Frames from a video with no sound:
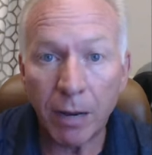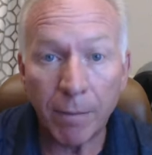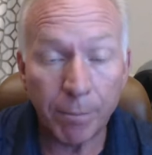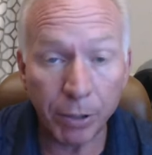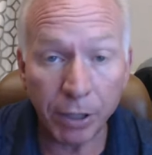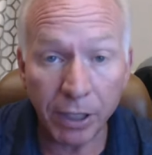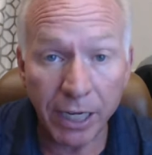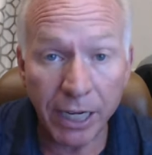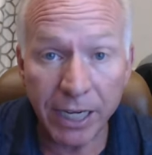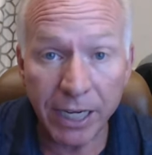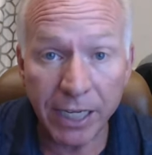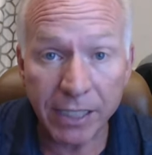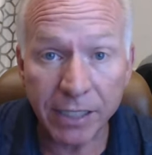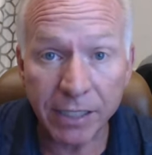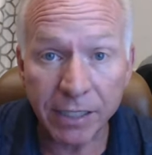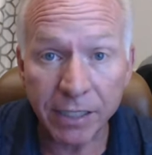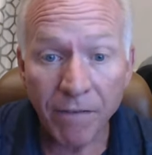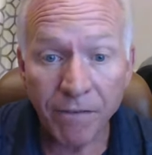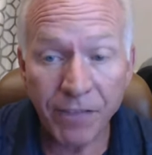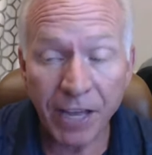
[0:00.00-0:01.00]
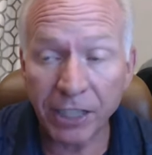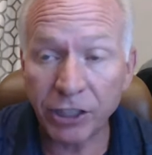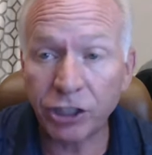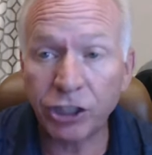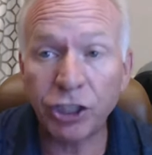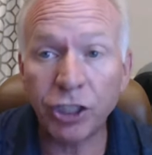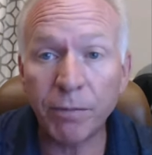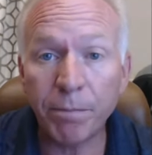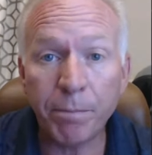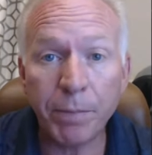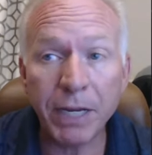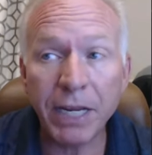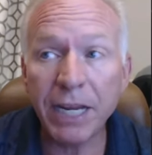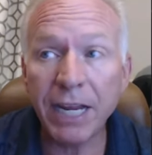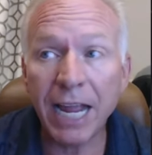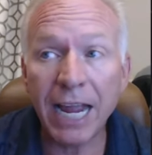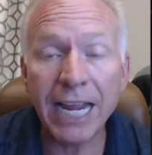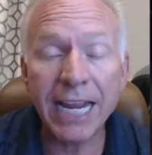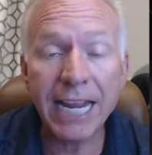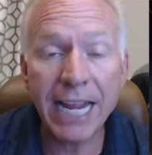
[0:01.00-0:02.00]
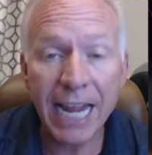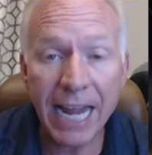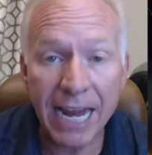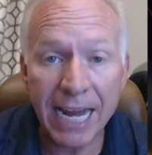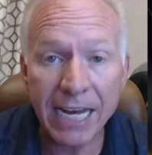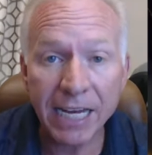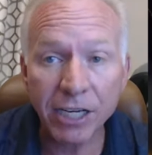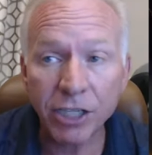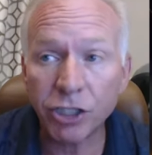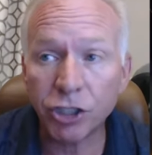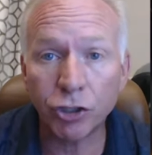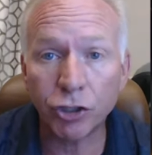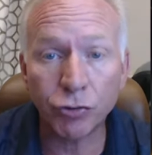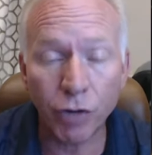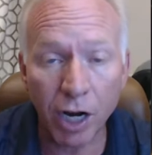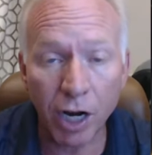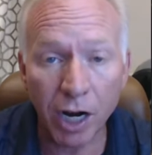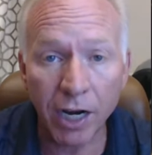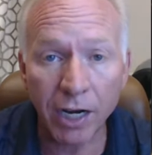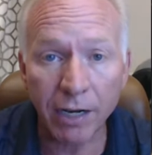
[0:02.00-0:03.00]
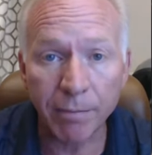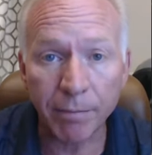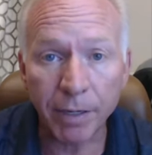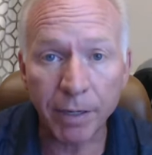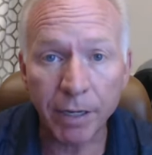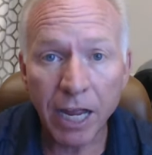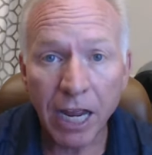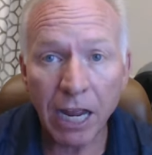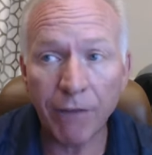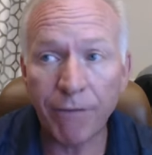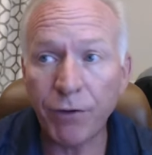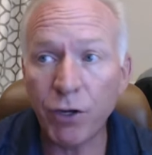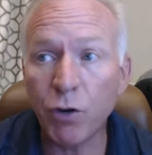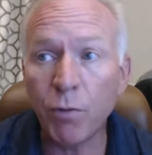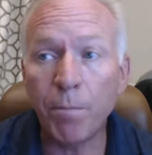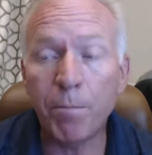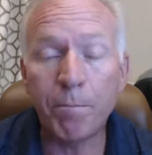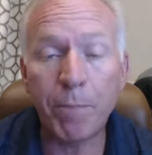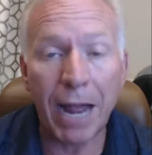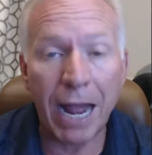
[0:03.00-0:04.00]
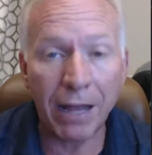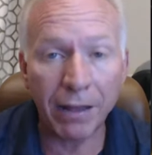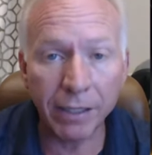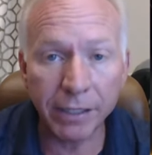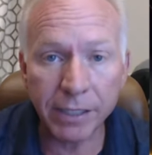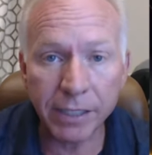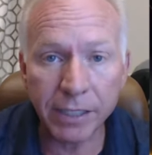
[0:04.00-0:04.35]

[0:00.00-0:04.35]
Please. That should be a heinous crime. If you ballot